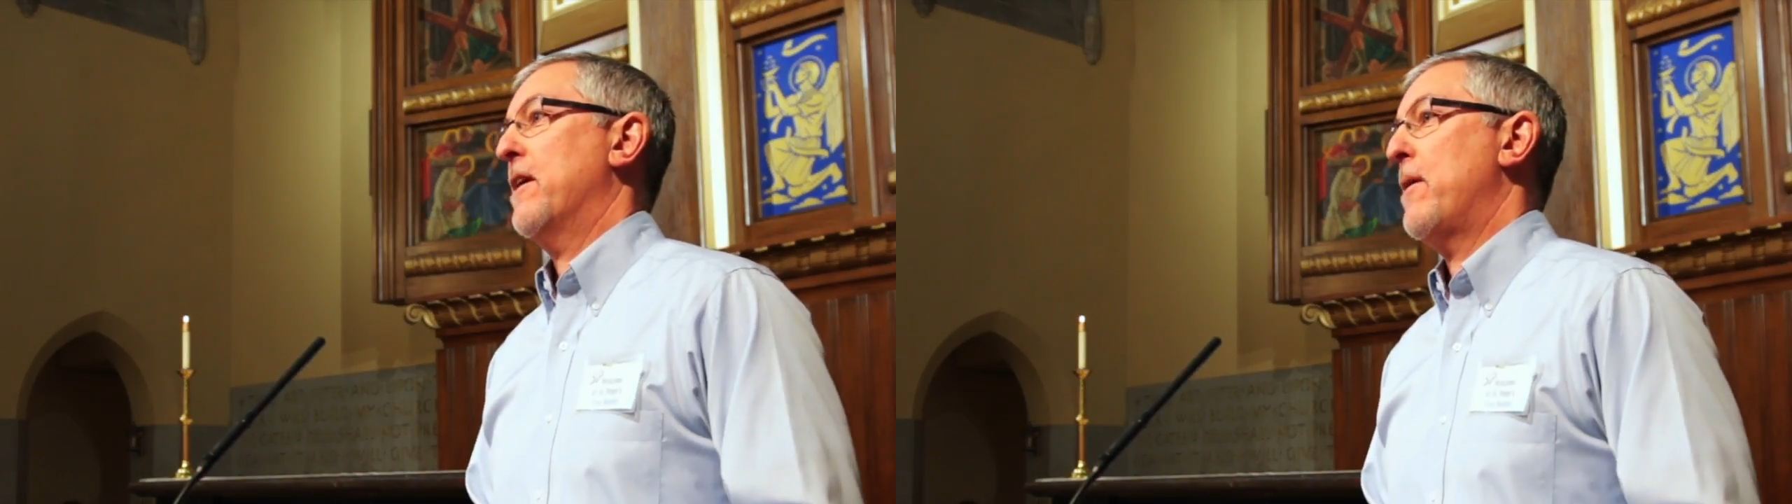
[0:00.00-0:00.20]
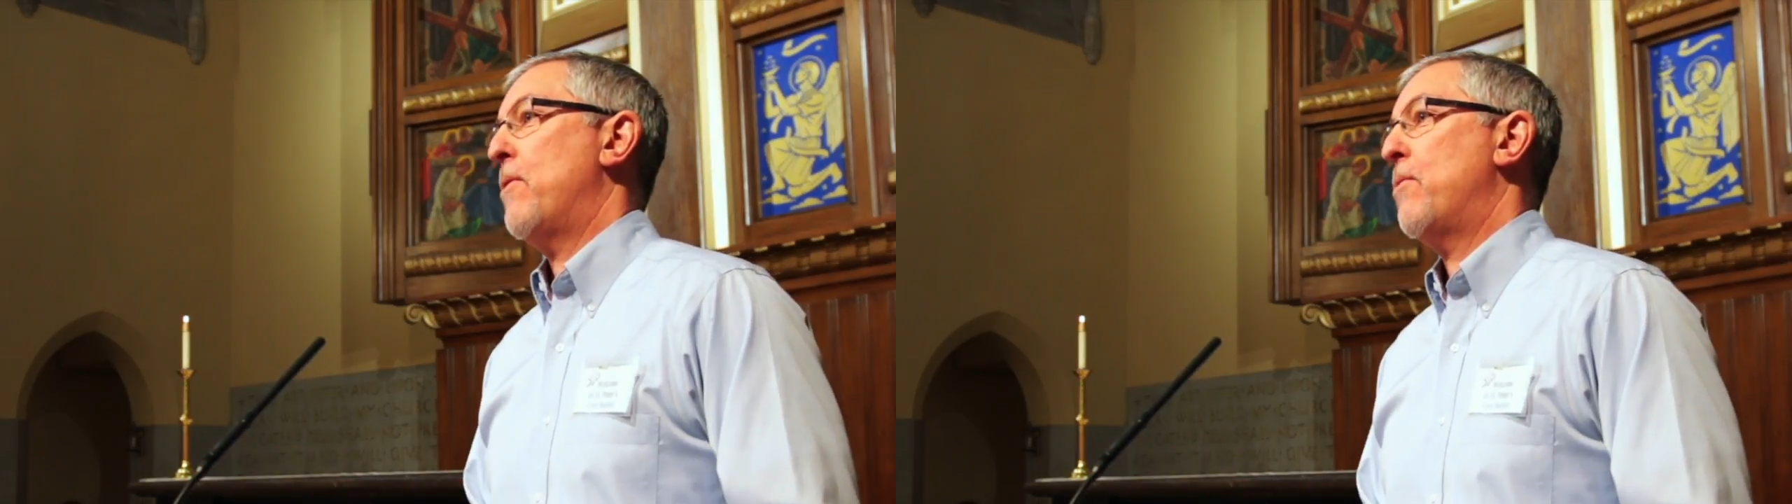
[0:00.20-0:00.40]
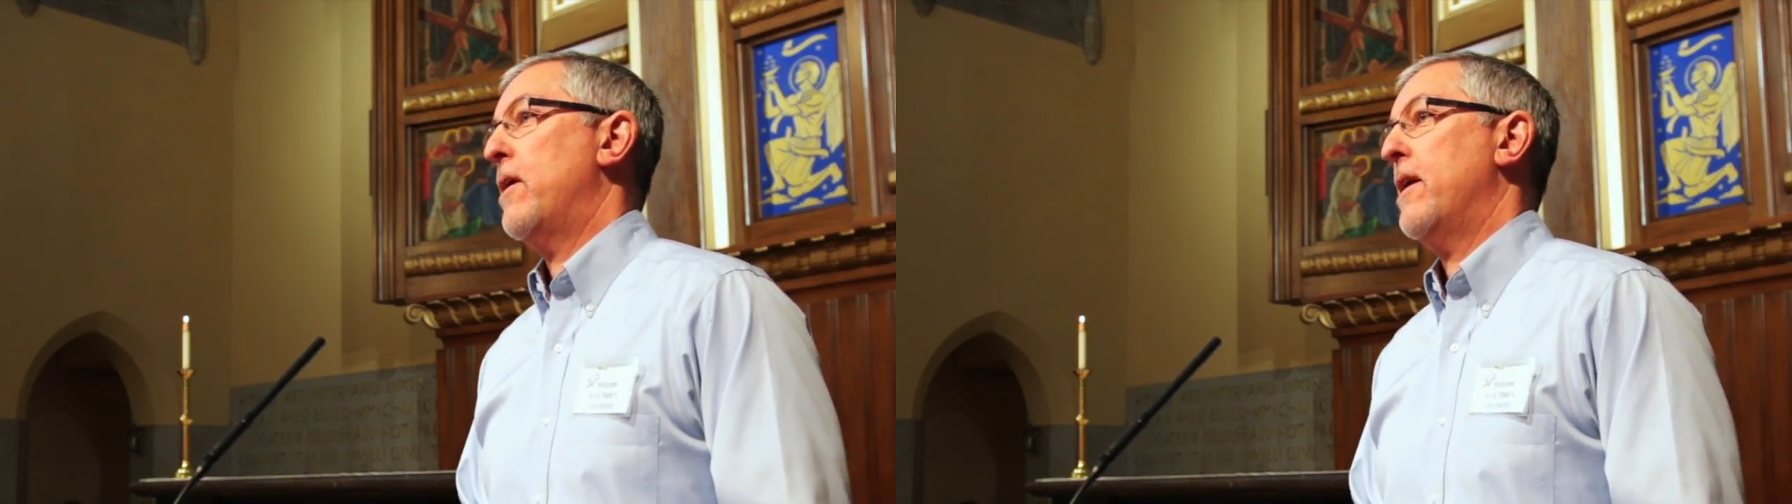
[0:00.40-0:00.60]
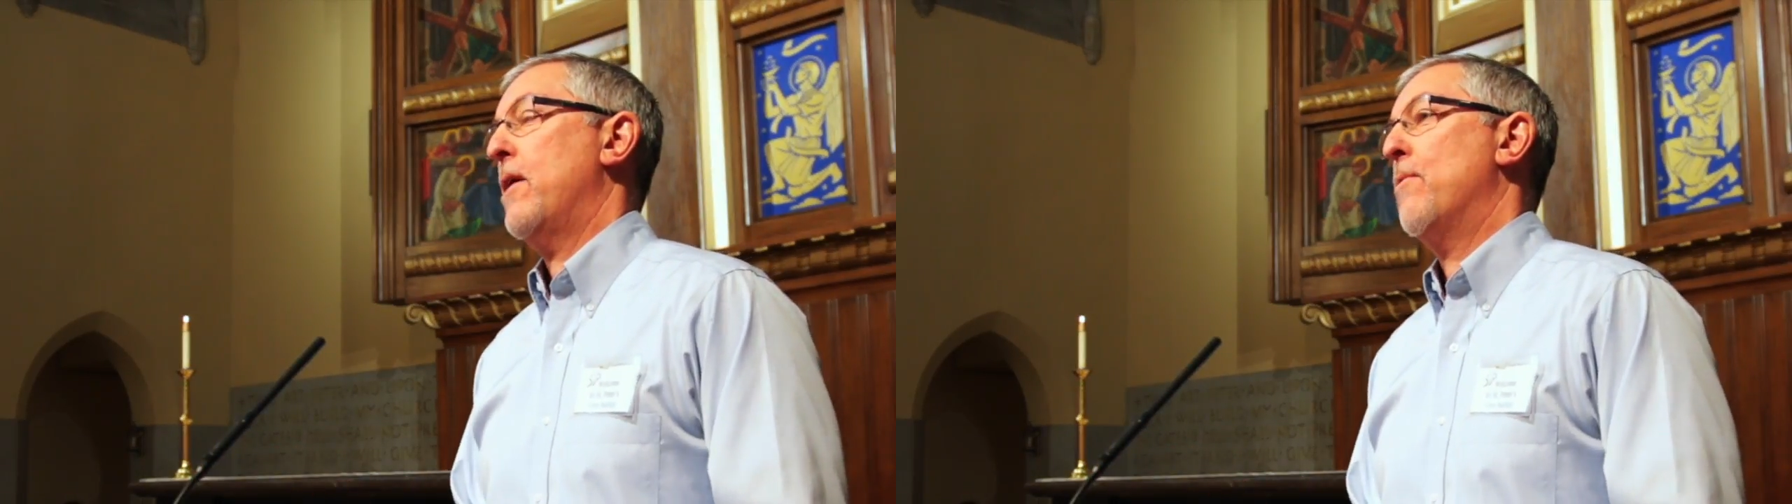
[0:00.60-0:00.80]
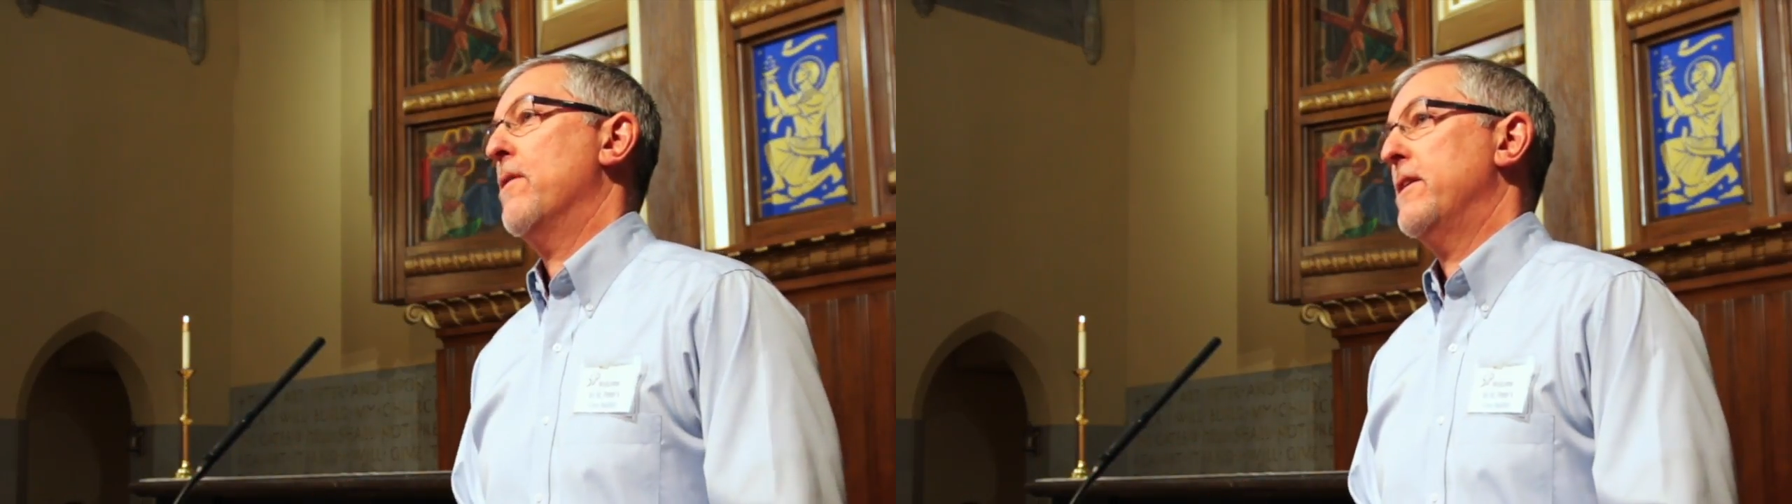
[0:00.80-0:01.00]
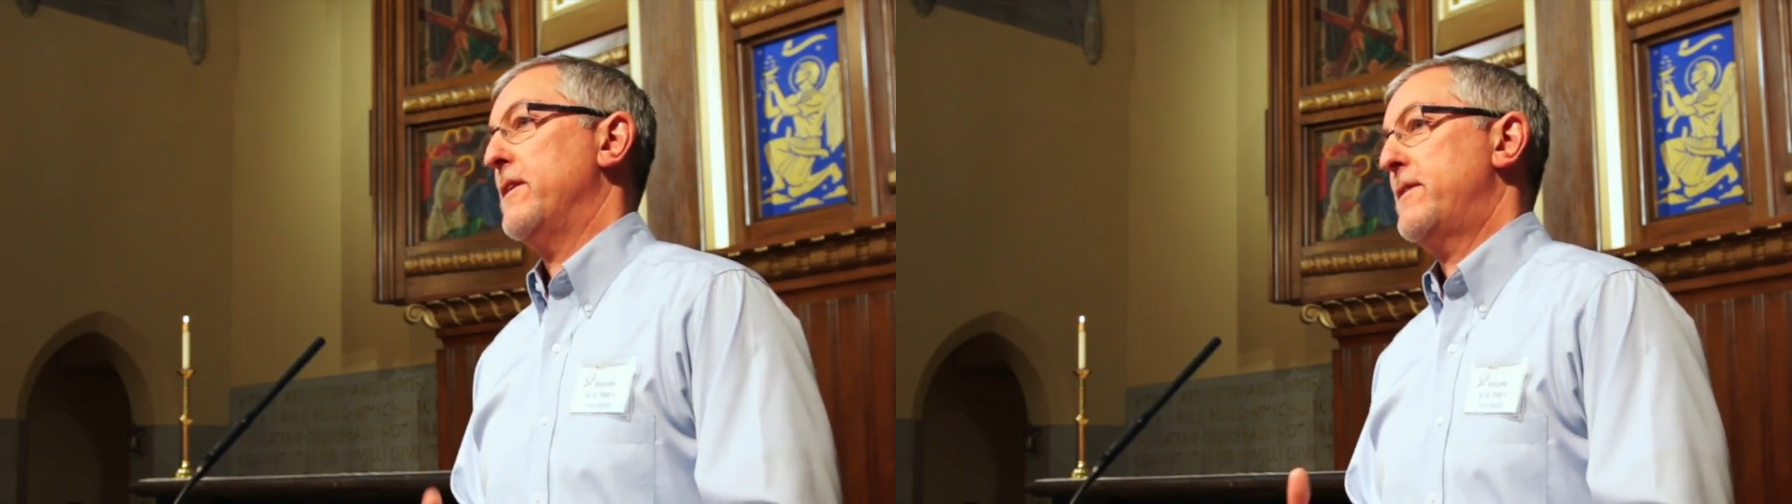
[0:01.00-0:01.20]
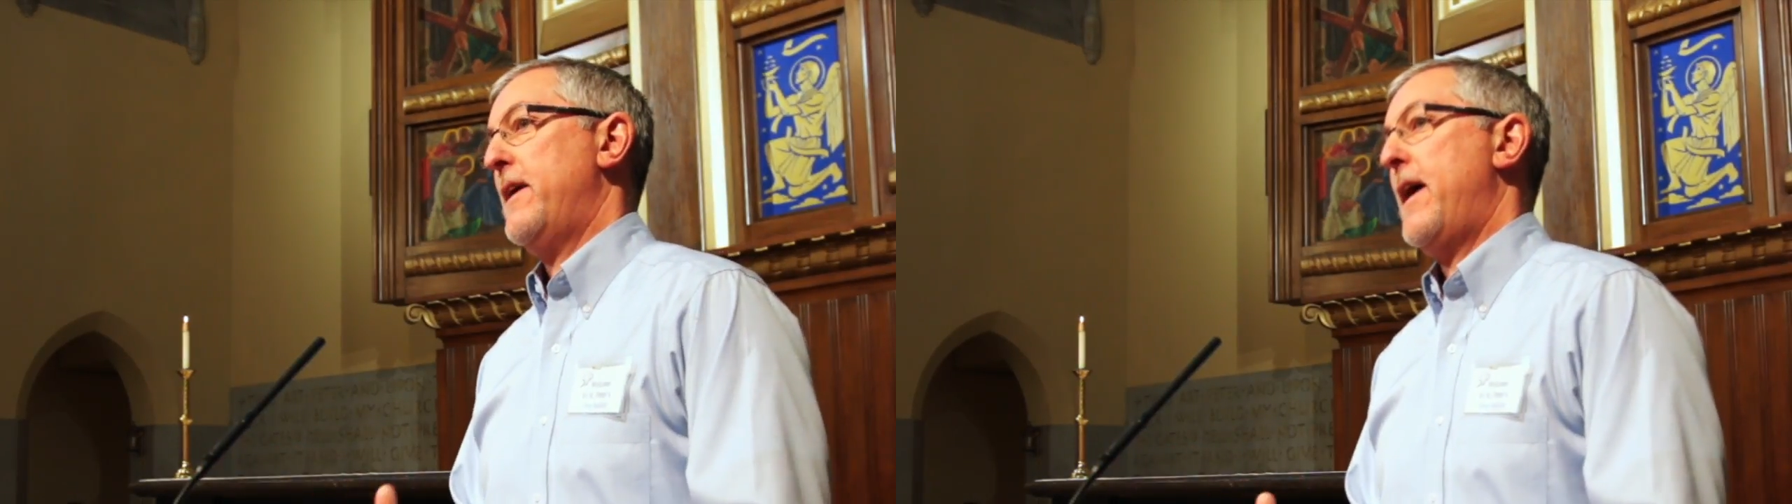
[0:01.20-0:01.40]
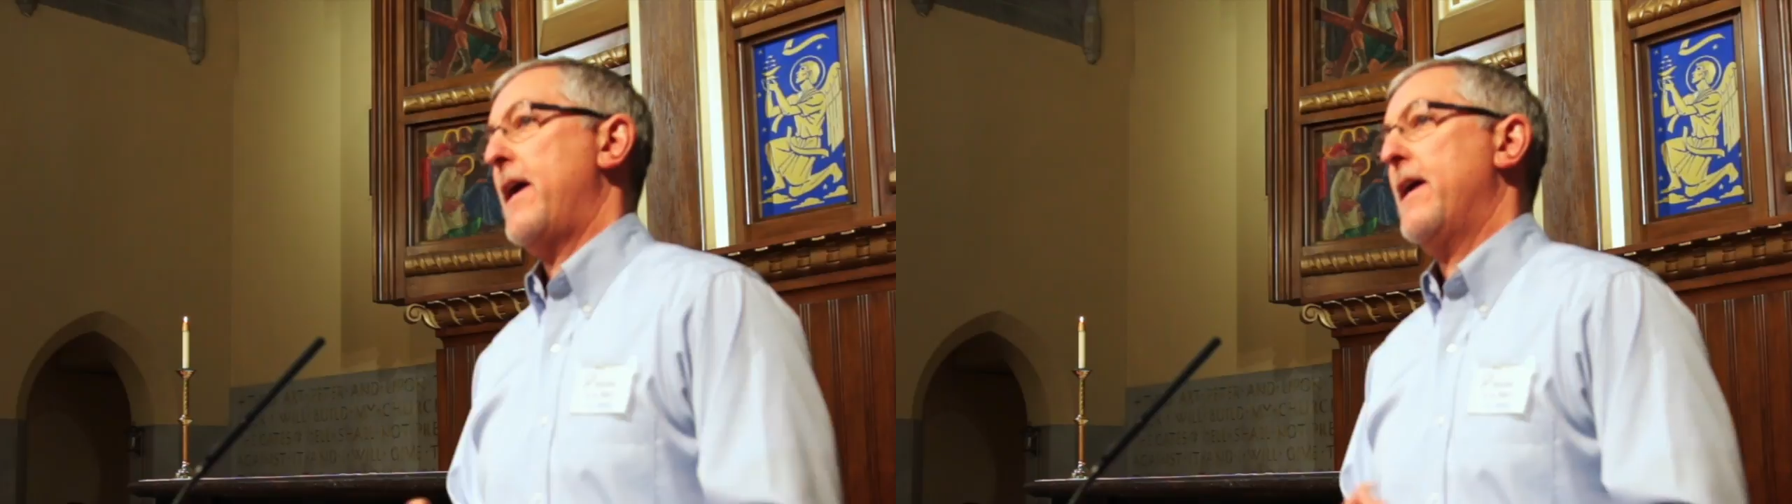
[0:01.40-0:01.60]
about what I wanted to
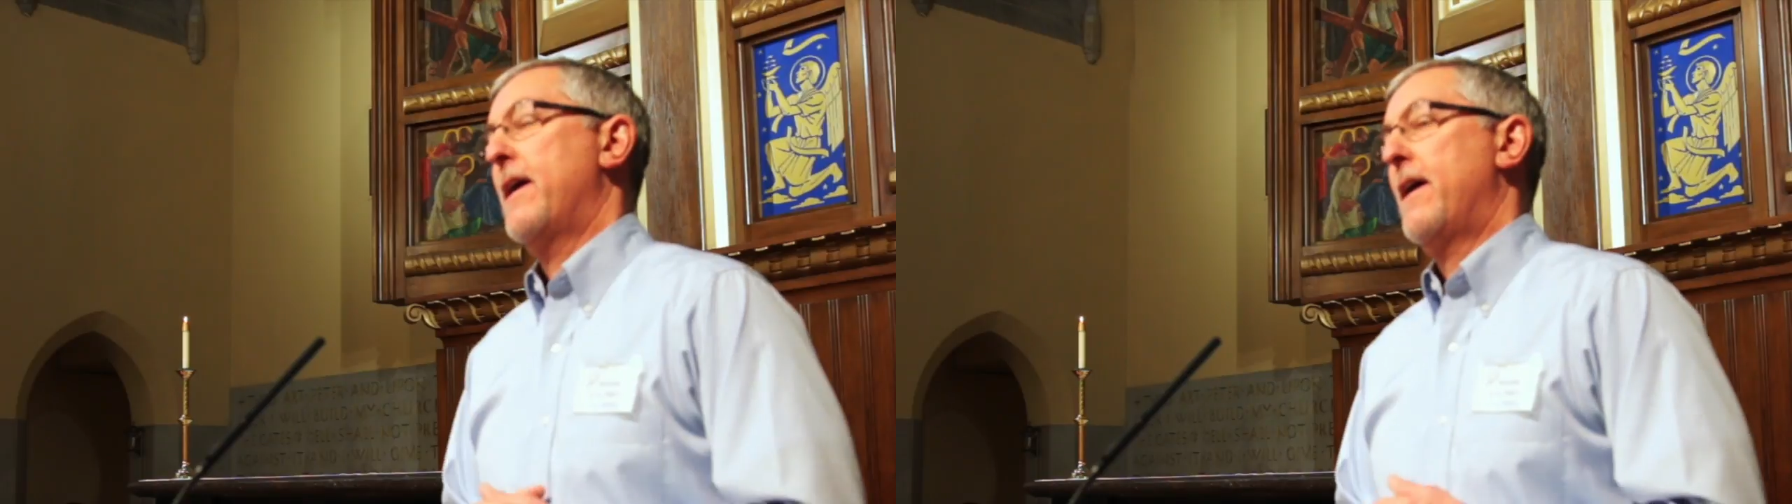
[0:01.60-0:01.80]
say,